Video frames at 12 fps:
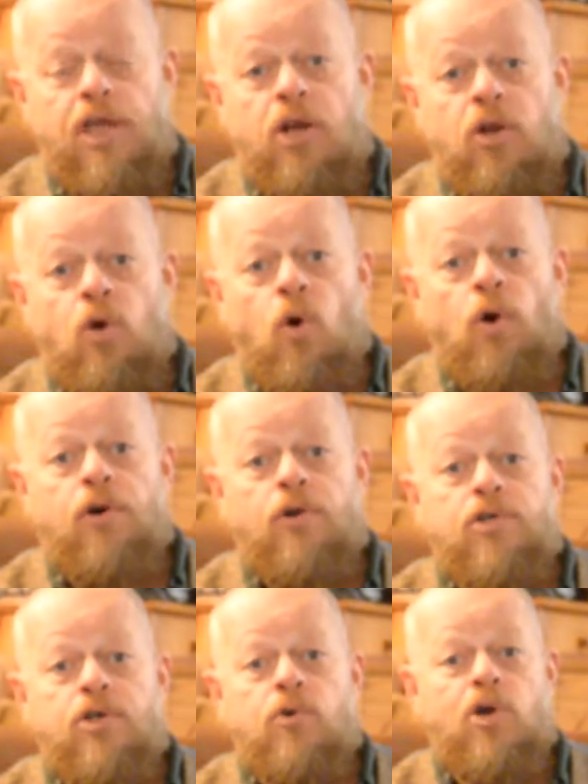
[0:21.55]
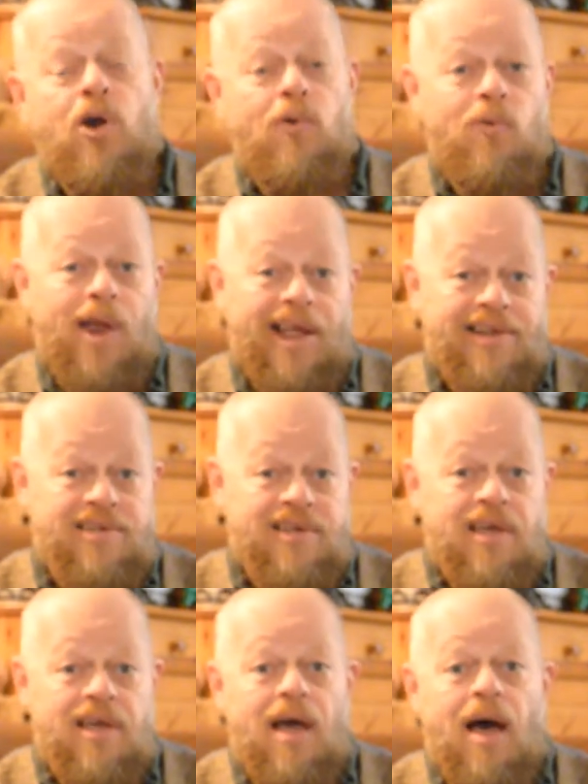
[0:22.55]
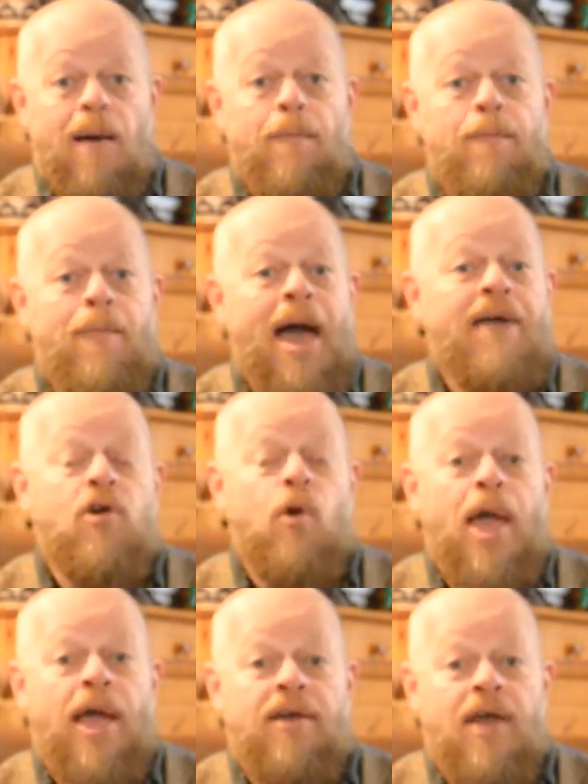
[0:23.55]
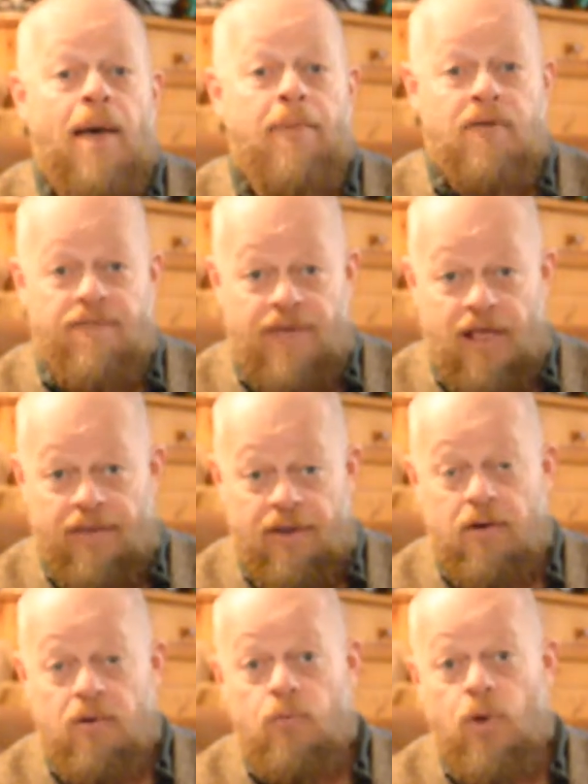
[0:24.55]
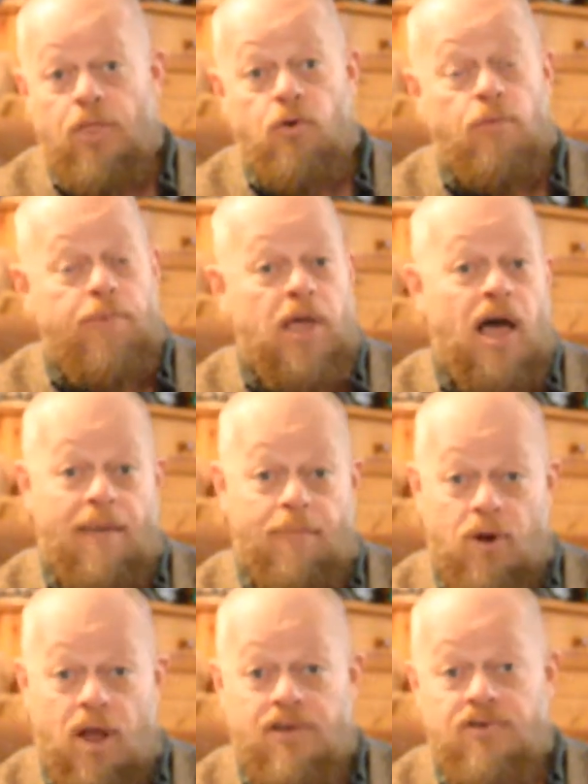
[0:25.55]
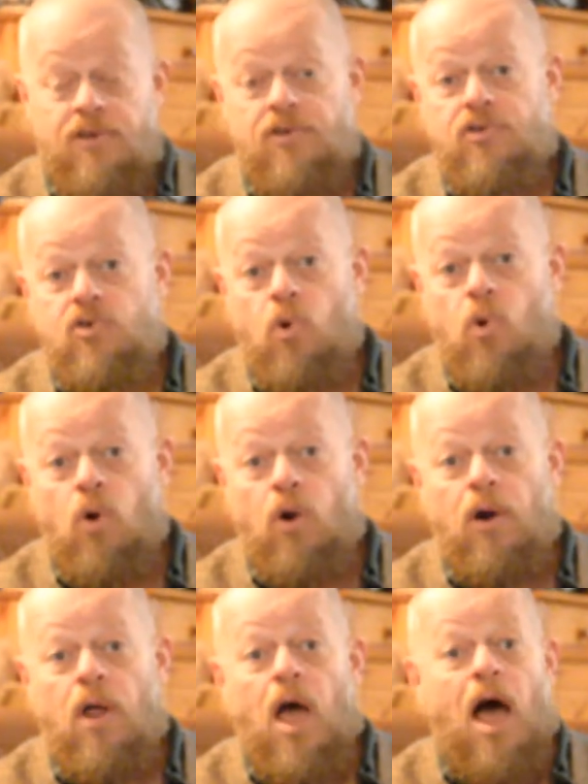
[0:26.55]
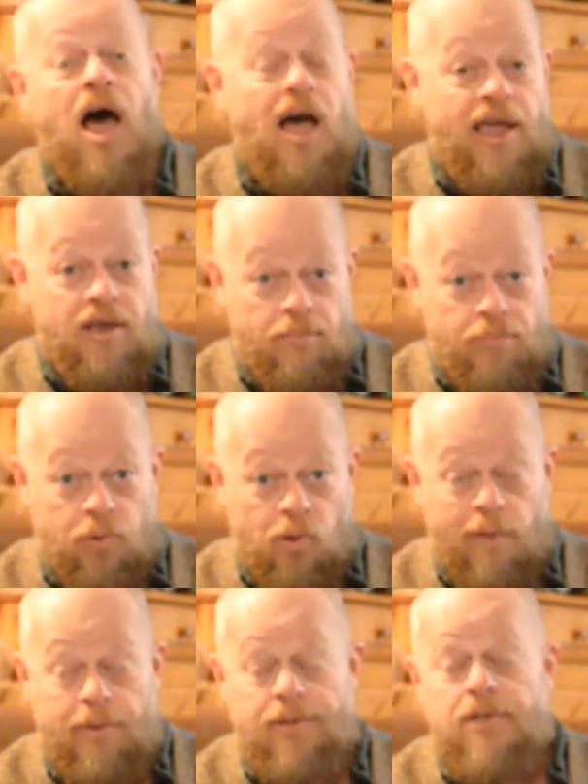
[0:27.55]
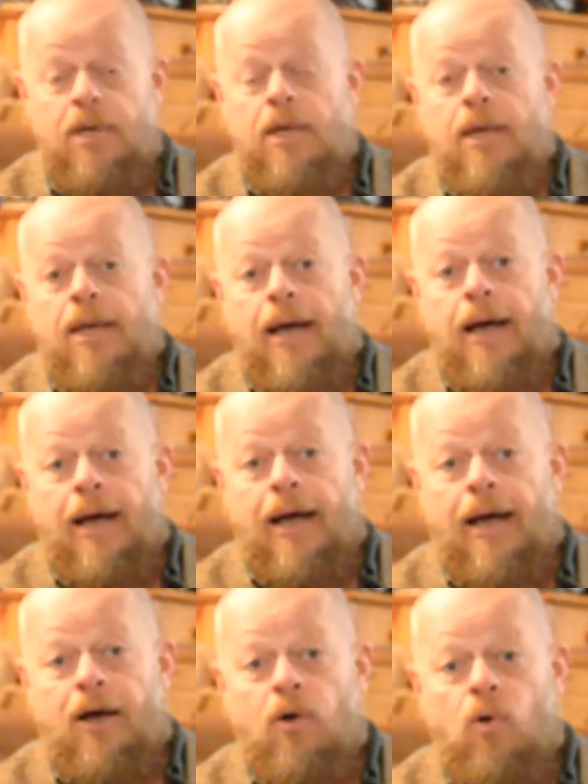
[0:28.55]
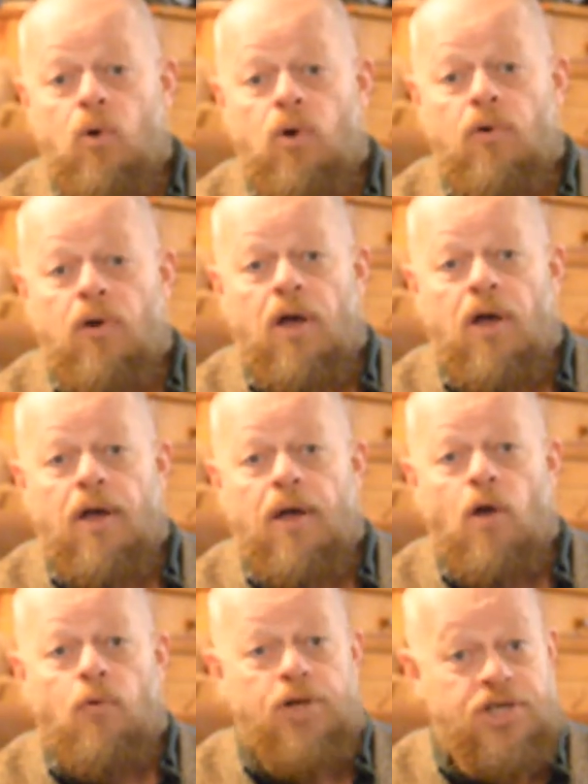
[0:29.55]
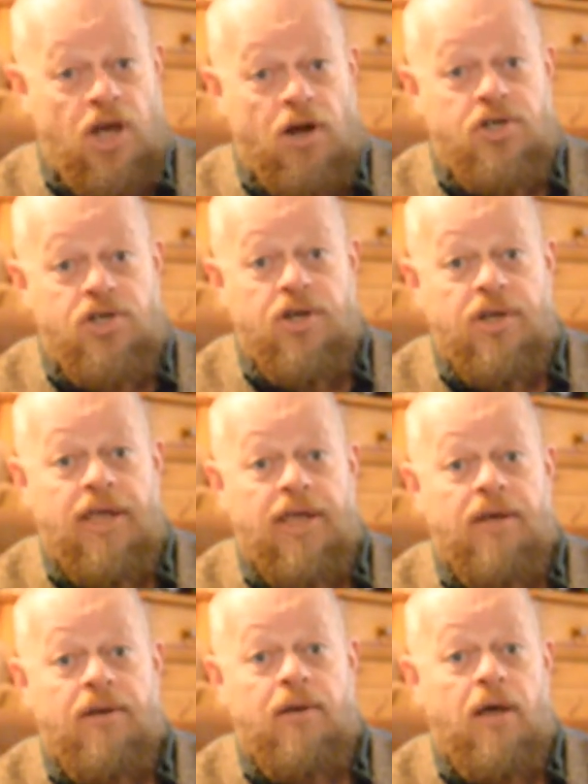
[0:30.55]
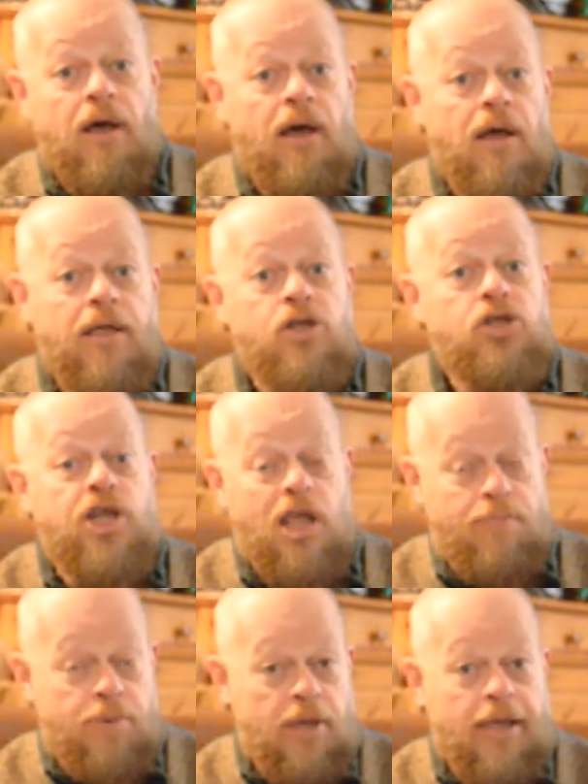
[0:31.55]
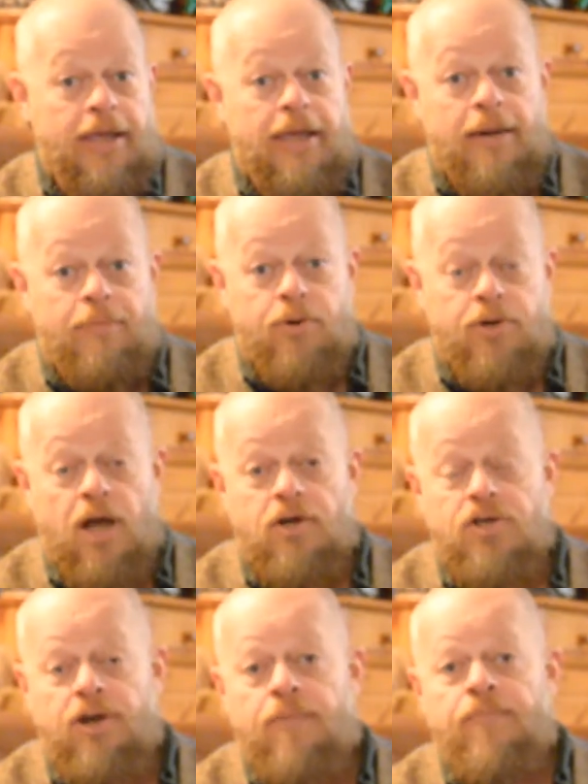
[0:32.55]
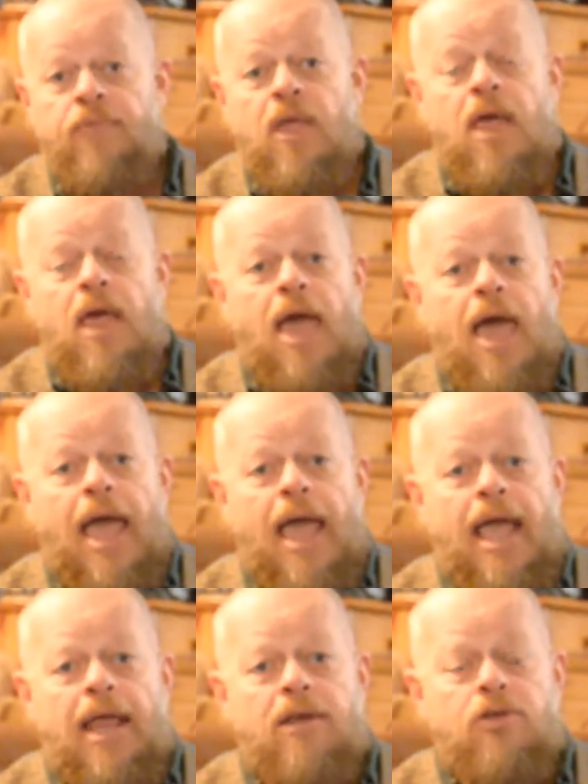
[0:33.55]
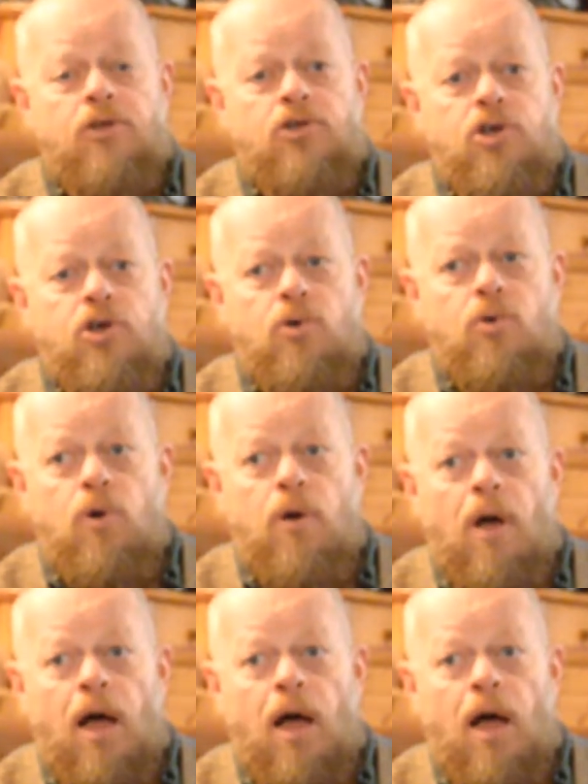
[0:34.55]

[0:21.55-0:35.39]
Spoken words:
in order to correct macroeconomic failure, whether it be high prices or high unemployment, or a reduction in GDP, in production. And the two